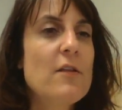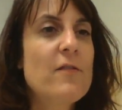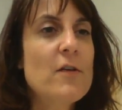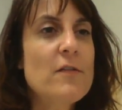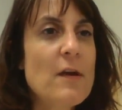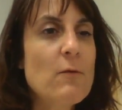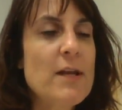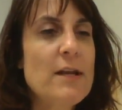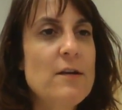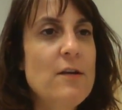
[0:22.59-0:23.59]
The first thing
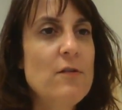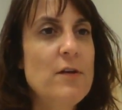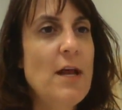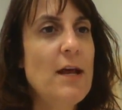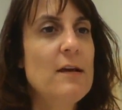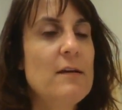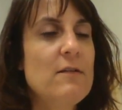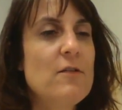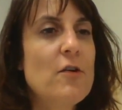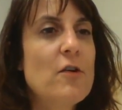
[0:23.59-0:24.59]
we need to do today
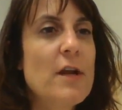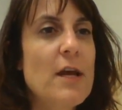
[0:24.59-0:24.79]
is turn